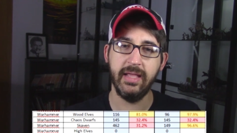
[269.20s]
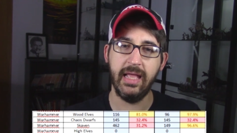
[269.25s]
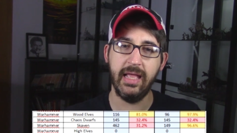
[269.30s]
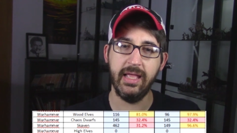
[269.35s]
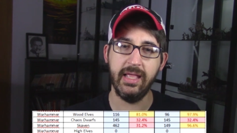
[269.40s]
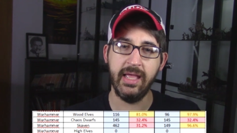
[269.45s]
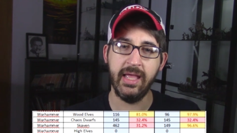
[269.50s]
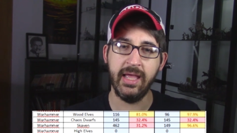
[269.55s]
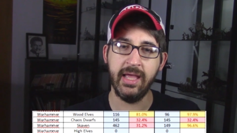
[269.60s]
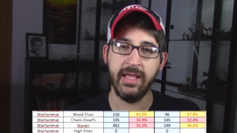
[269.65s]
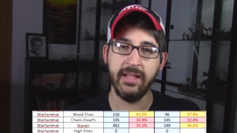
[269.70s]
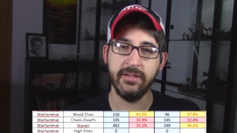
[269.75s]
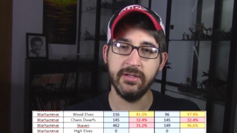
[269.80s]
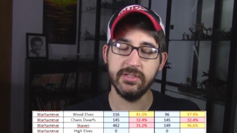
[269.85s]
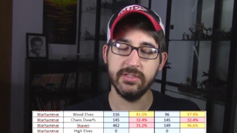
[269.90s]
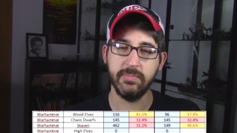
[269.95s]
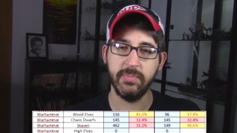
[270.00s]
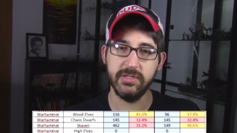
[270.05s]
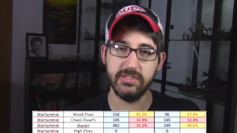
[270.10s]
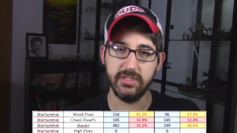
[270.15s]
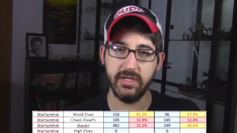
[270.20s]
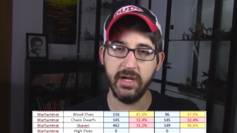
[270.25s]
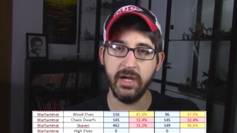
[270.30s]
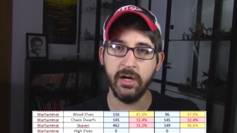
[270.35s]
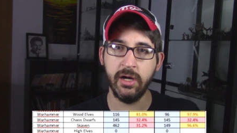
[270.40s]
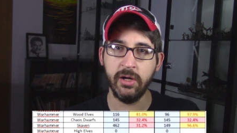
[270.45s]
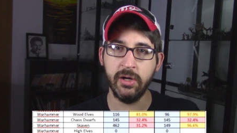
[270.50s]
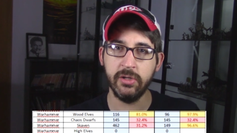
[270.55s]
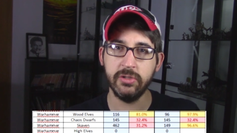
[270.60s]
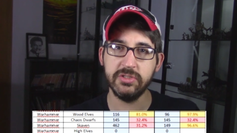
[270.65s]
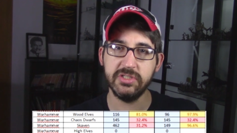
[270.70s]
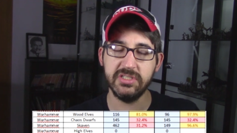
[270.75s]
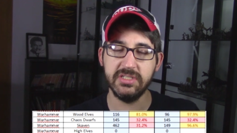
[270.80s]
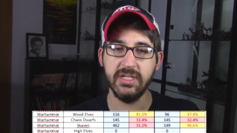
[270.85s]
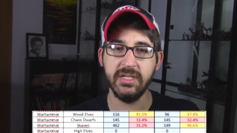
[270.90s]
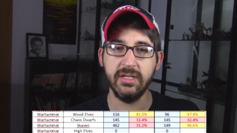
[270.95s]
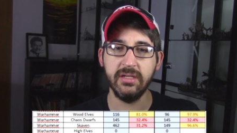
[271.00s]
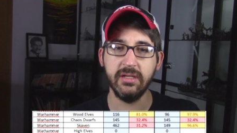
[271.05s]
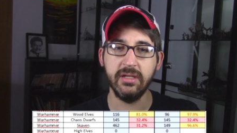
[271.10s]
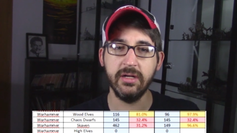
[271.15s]
and there's a bunch of arrows
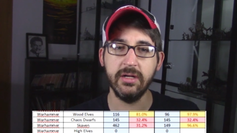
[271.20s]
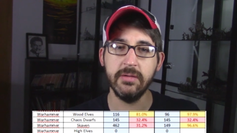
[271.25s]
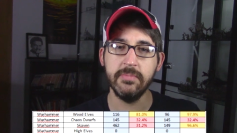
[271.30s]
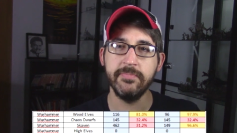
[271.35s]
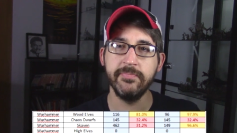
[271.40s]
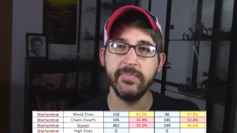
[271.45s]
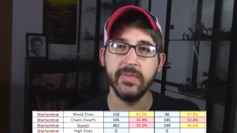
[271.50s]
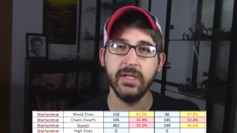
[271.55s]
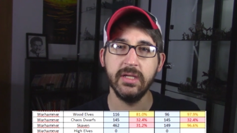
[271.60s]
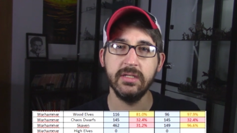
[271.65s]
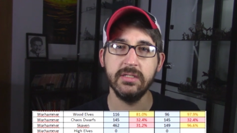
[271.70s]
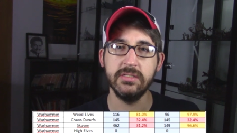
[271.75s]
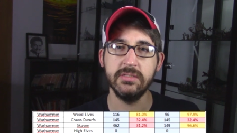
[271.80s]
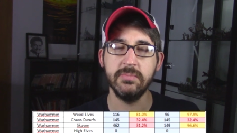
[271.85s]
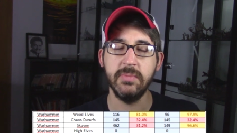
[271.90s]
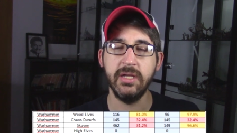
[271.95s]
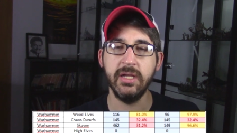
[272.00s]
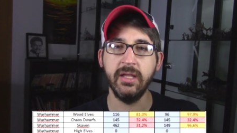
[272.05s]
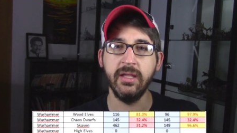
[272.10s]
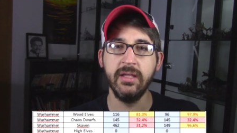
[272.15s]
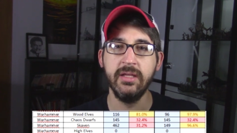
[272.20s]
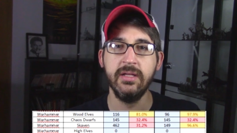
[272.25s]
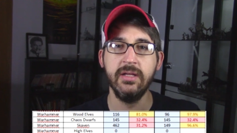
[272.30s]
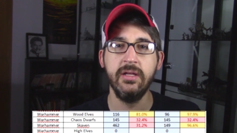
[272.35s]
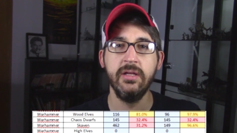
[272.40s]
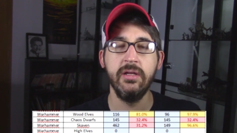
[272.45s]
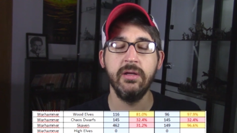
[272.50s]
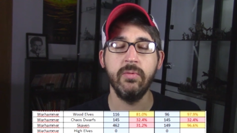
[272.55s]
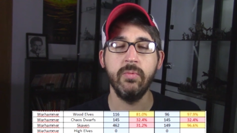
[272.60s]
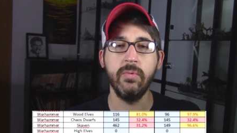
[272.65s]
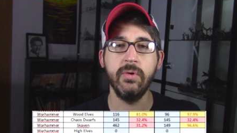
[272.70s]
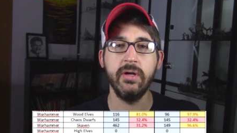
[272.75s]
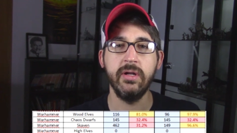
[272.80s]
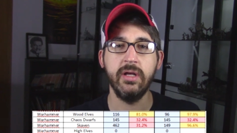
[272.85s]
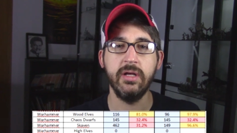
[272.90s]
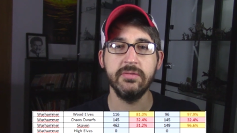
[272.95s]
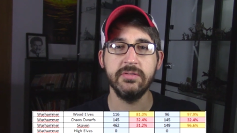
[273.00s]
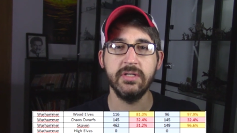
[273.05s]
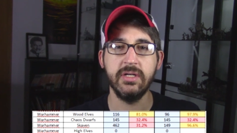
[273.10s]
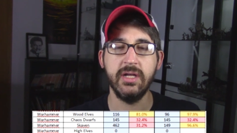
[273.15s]
sticking in them because my Wood
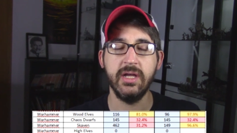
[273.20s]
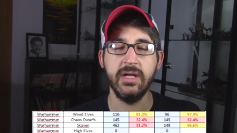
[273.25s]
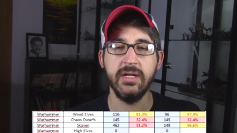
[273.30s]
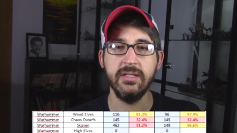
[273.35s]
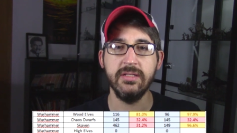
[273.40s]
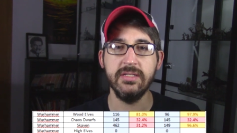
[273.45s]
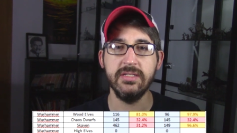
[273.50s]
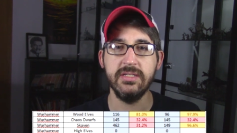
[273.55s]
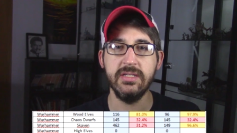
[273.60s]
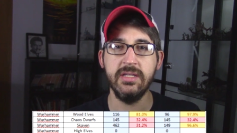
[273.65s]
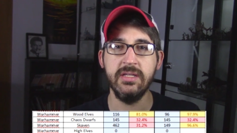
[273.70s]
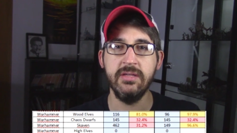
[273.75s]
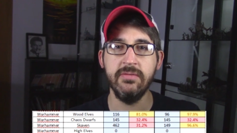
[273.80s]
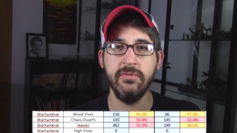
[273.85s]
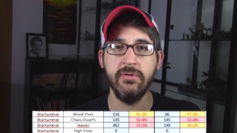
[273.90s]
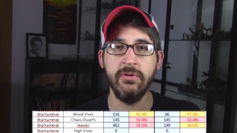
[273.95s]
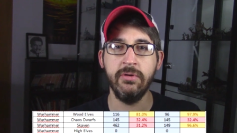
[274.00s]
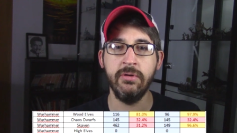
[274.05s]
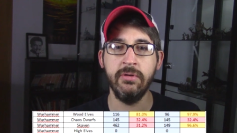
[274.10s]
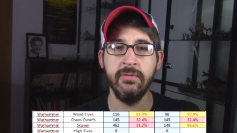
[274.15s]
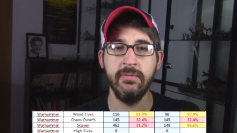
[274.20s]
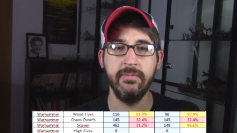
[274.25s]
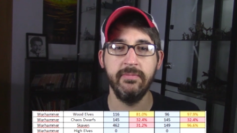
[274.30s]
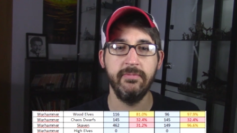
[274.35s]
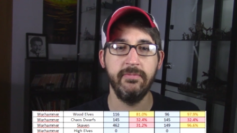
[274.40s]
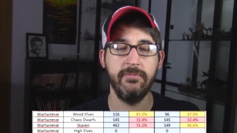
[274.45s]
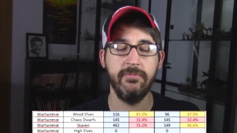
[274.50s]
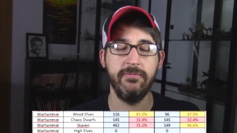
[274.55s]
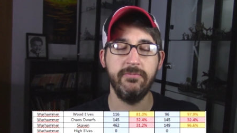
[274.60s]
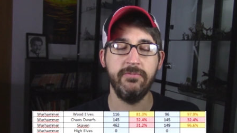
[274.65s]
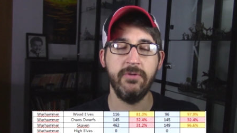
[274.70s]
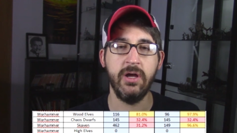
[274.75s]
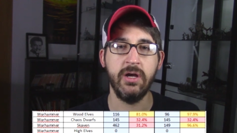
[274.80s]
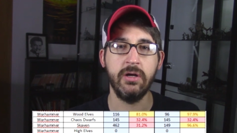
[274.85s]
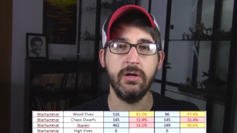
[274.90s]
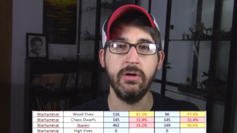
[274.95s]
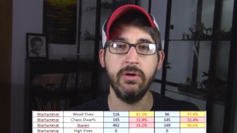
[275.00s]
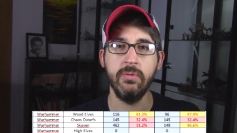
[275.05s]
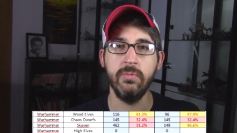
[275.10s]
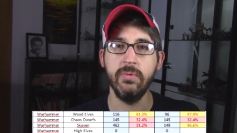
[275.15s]
Elves are kind of these evil
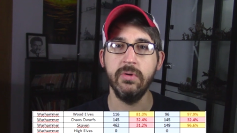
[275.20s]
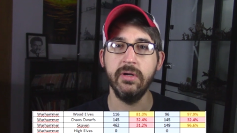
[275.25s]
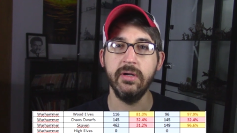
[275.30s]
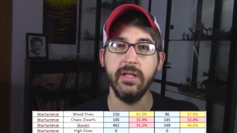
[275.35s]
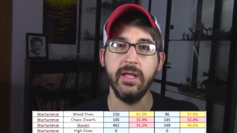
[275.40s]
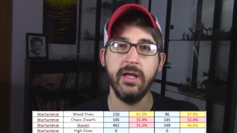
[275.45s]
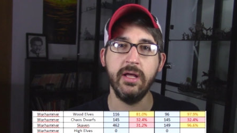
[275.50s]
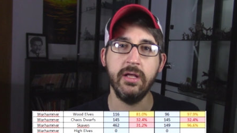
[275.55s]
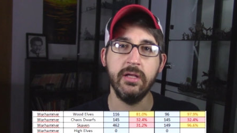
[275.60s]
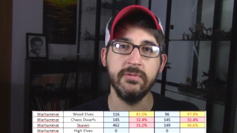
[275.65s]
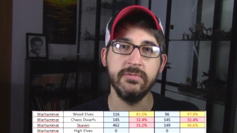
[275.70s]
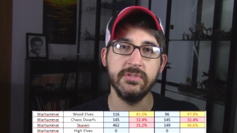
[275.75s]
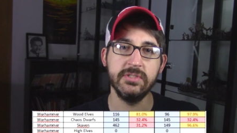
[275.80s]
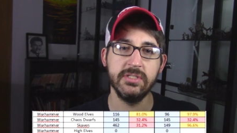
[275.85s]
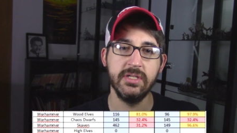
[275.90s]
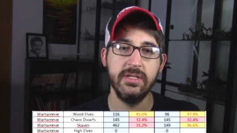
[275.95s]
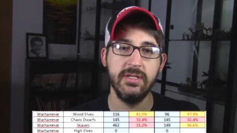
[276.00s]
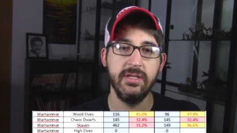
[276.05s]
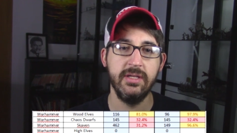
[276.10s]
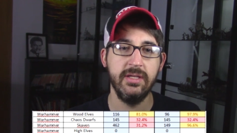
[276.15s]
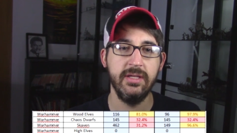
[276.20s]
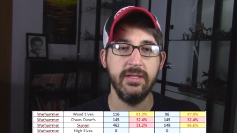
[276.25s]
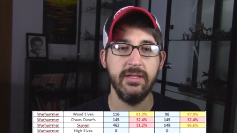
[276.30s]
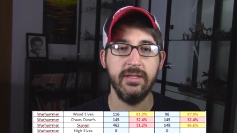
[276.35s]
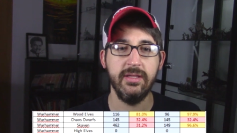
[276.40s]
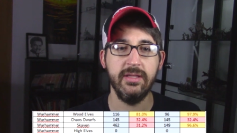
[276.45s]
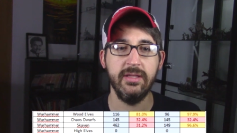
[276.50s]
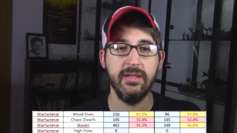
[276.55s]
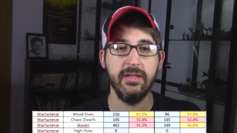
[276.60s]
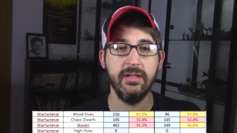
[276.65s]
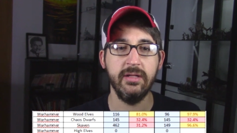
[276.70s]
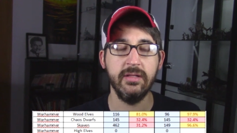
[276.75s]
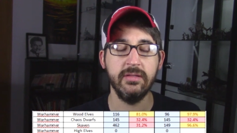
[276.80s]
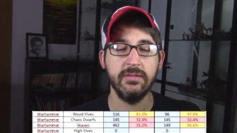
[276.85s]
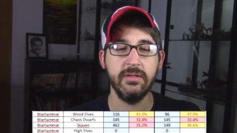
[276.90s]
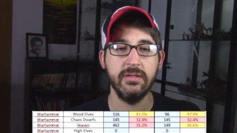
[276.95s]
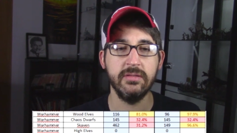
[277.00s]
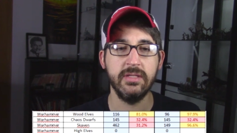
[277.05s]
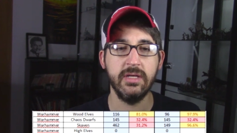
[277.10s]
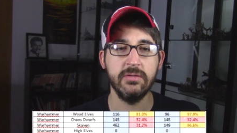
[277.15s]
fucker Wood Elves, and I
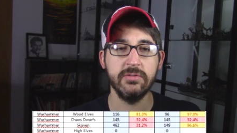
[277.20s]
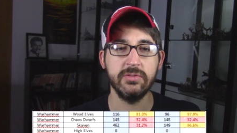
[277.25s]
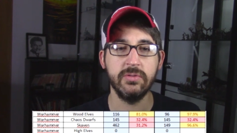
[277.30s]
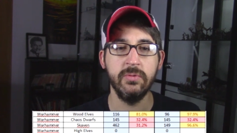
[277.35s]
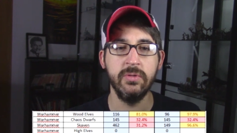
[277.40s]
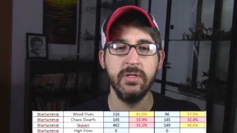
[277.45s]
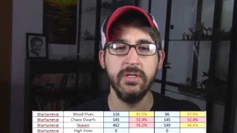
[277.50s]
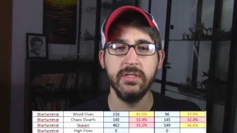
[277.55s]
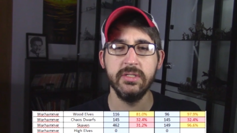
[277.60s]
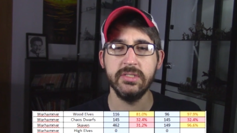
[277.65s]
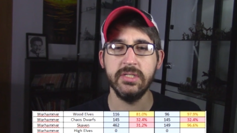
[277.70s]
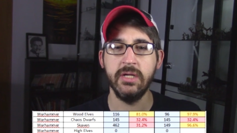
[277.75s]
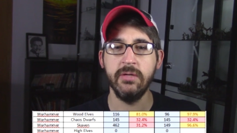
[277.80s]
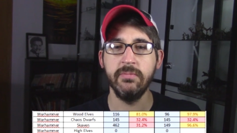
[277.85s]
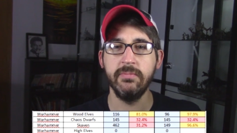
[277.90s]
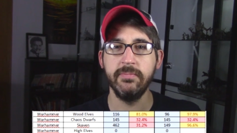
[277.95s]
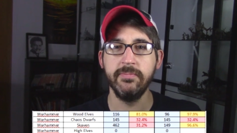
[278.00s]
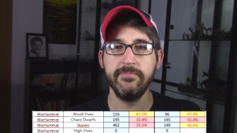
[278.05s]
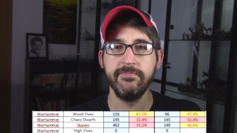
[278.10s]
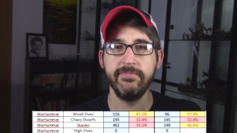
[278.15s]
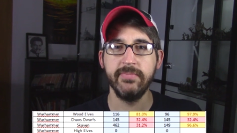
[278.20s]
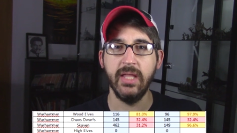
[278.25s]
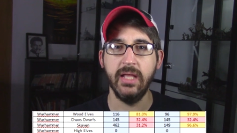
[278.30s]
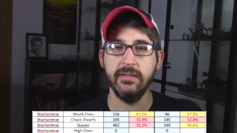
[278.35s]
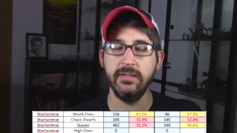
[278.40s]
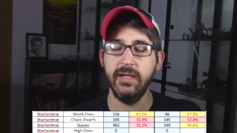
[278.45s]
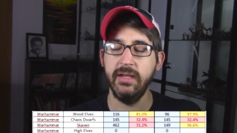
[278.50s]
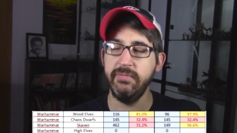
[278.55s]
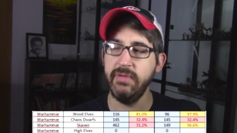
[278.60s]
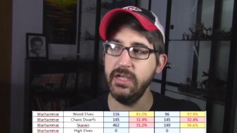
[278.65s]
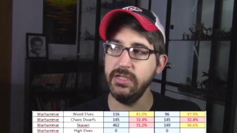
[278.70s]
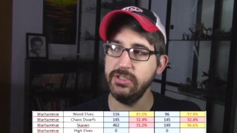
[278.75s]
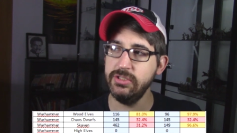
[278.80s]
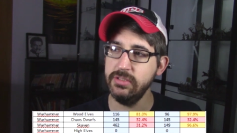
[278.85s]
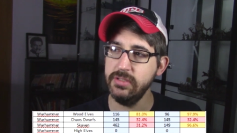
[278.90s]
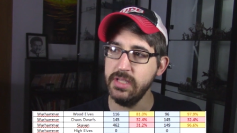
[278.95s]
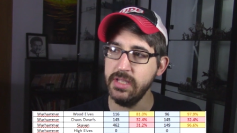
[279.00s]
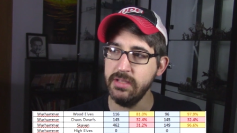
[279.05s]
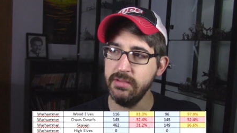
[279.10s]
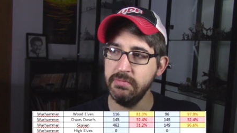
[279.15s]
thought that was cool. So they've
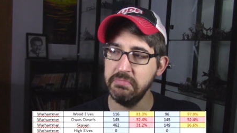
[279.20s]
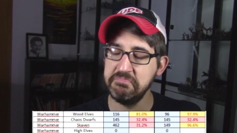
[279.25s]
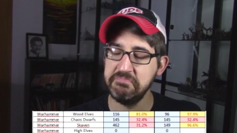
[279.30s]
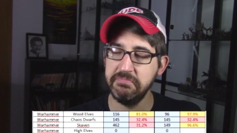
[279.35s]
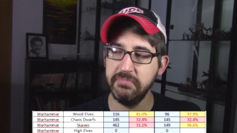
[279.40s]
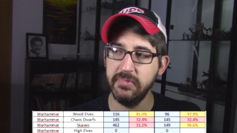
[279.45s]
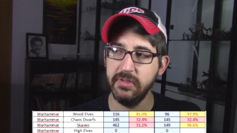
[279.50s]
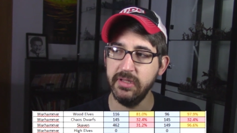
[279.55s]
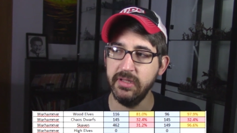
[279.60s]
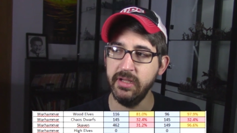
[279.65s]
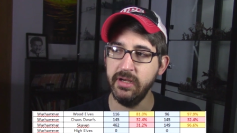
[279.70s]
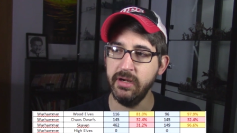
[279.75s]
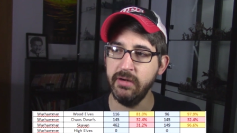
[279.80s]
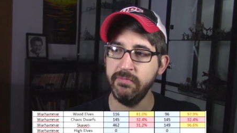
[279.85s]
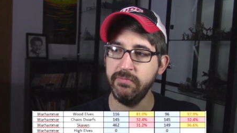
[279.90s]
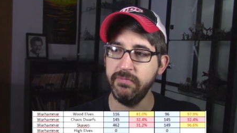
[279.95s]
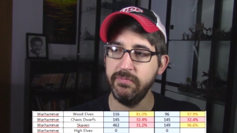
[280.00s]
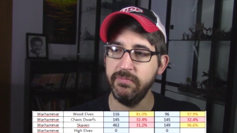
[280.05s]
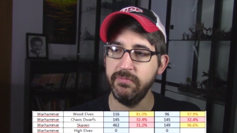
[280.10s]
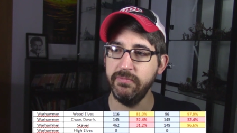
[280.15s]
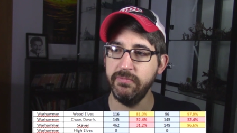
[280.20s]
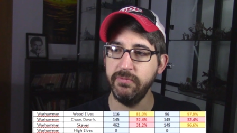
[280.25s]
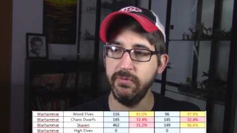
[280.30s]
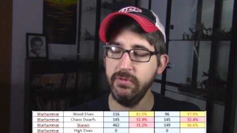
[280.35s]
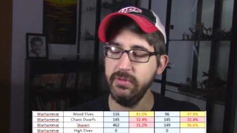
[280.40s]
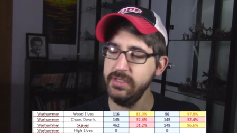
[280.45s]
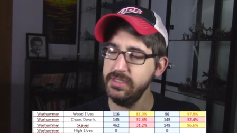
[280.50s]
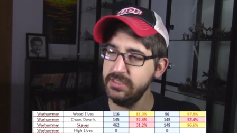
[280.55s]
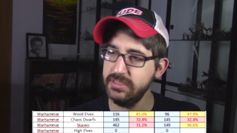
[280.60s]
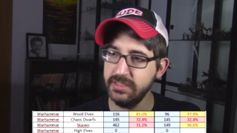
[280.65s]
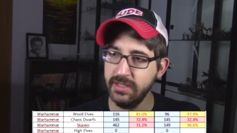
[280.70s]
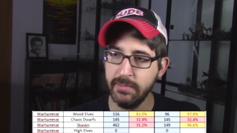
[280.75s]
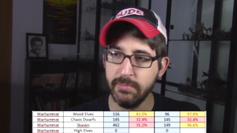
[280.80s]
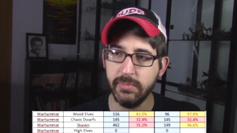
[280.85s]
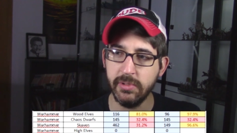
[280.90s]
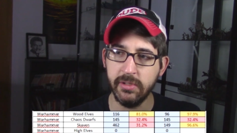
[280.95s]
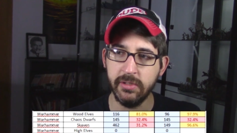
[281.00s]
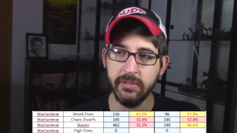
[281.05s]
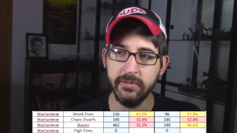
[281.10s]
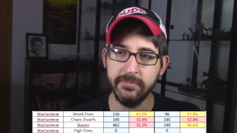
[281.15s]
actually, they're fully
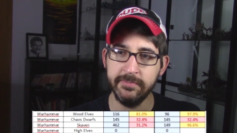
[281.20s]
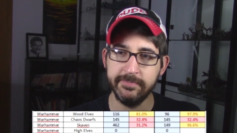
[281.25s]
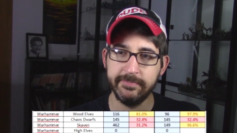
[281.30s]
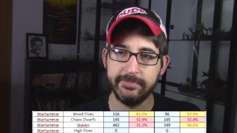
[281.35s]
assembled,